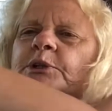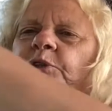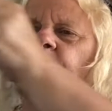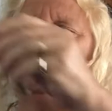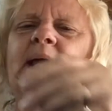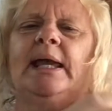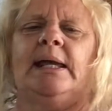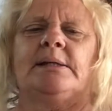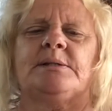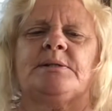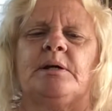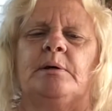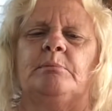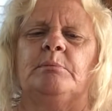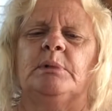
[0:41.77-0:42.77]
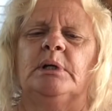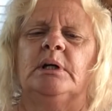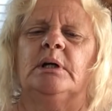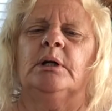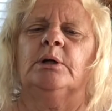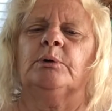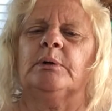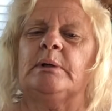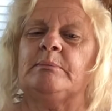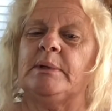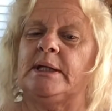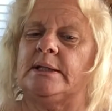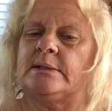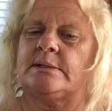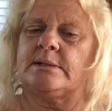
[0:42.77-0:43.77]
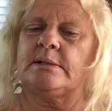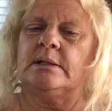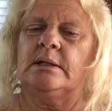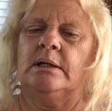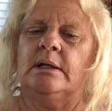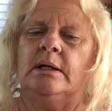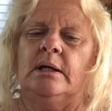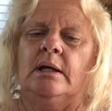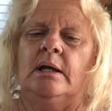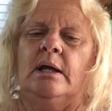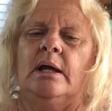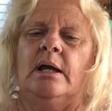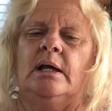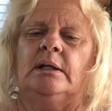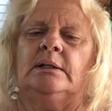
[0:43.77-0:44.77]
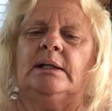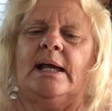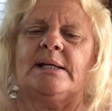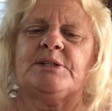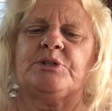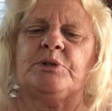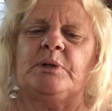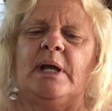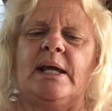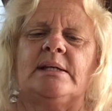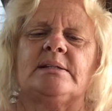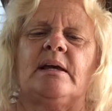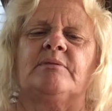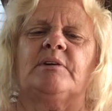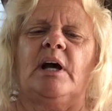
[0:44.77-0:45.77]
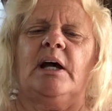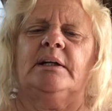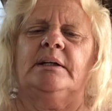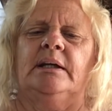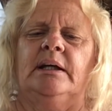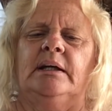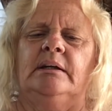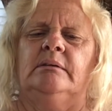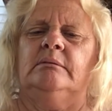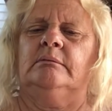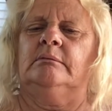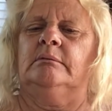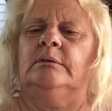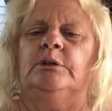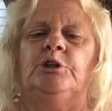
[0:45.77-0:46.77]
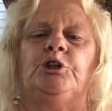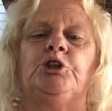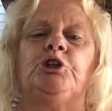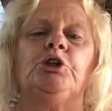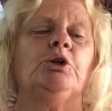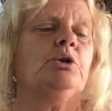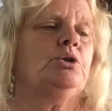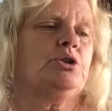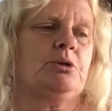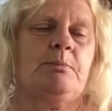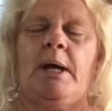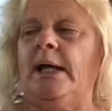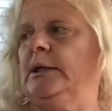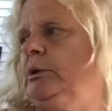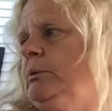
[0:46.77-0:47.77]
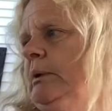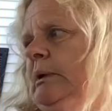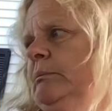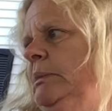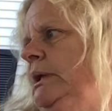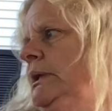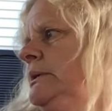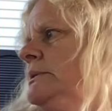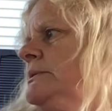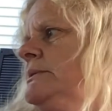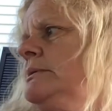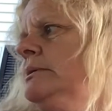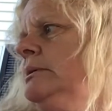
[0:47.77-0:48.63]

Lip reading: to can some green beans. The last 2 days I've got a huge amount of green beans.